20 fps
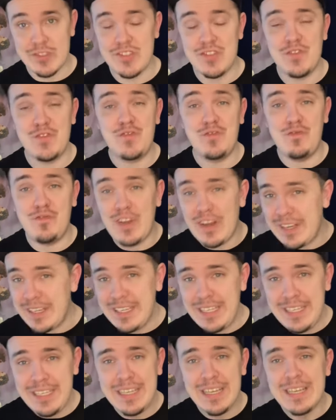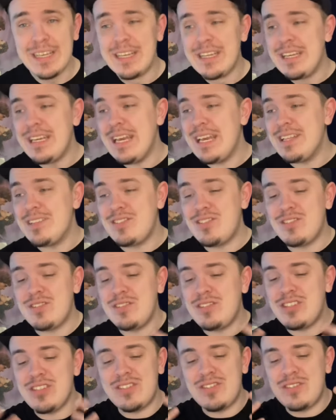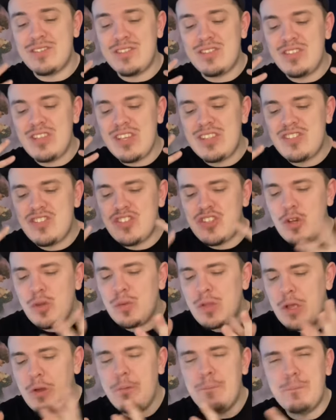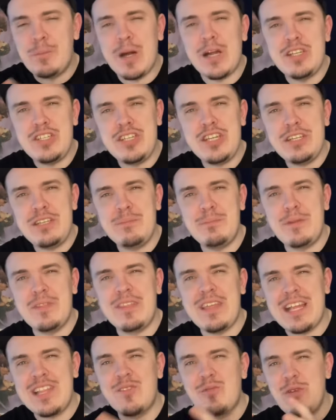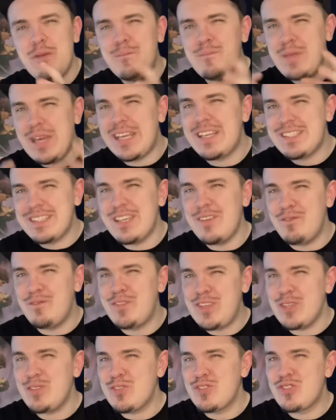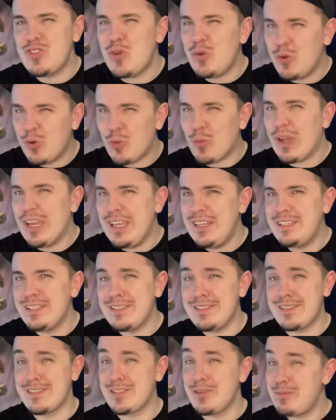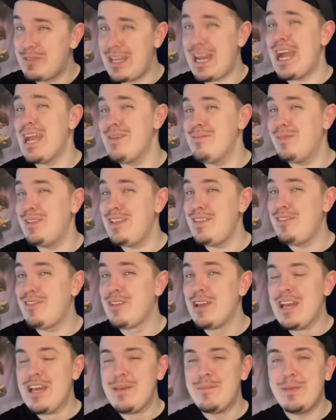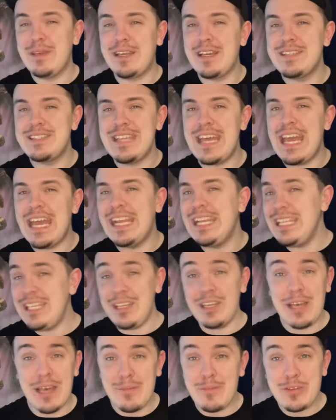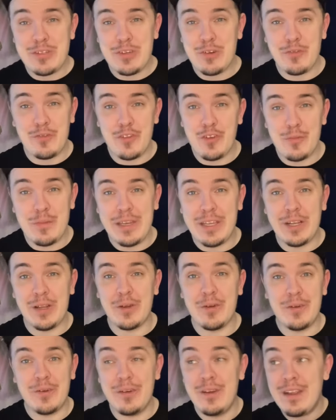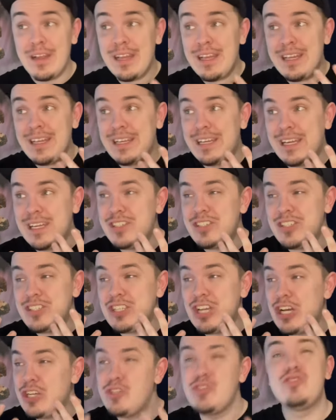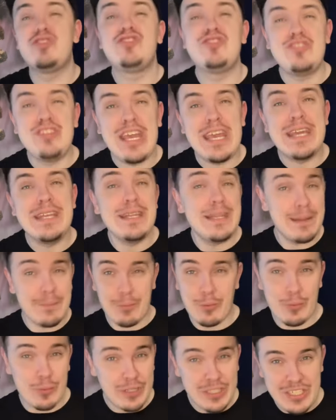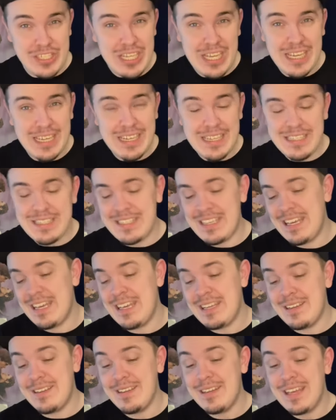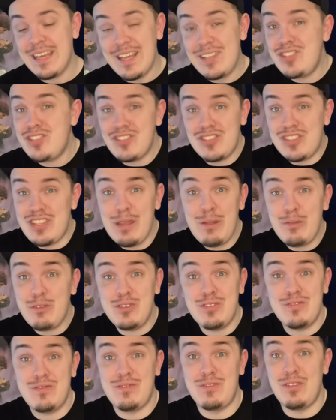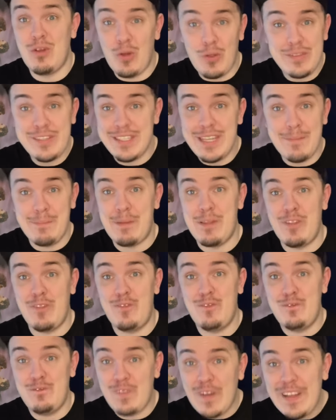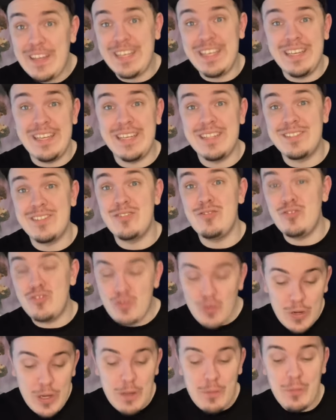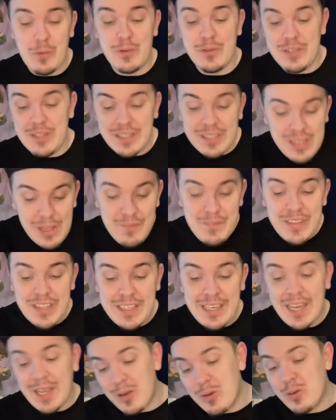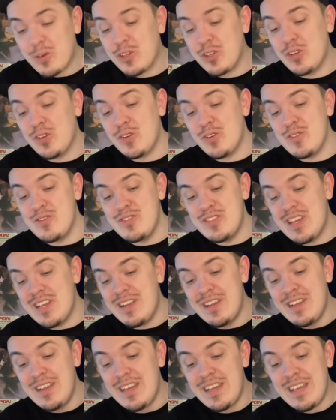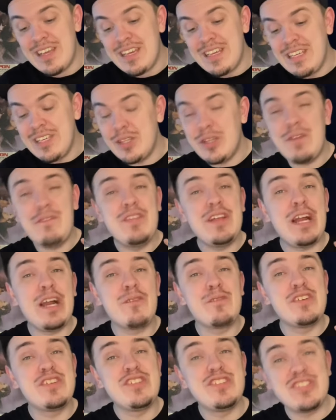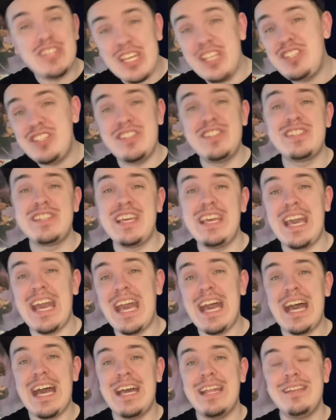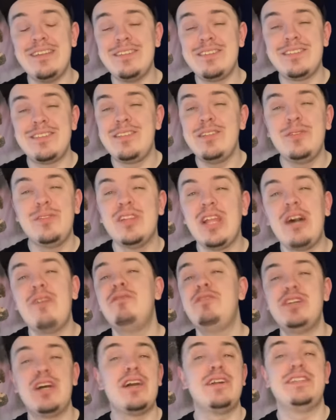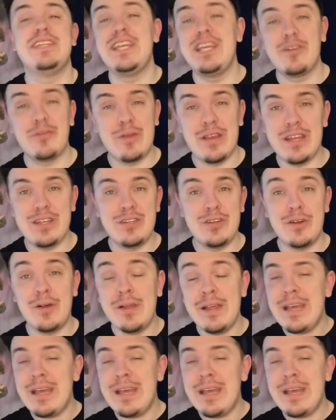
It's funny. It's just it's so low budget, but that's what makes it feel so great and so timeless because any amateur filmmaker can just understand and appreciate it and it's still holds up. It's funny, it's enjoyable. You love the characters and you love the conversations they had and just you love Dante and Randall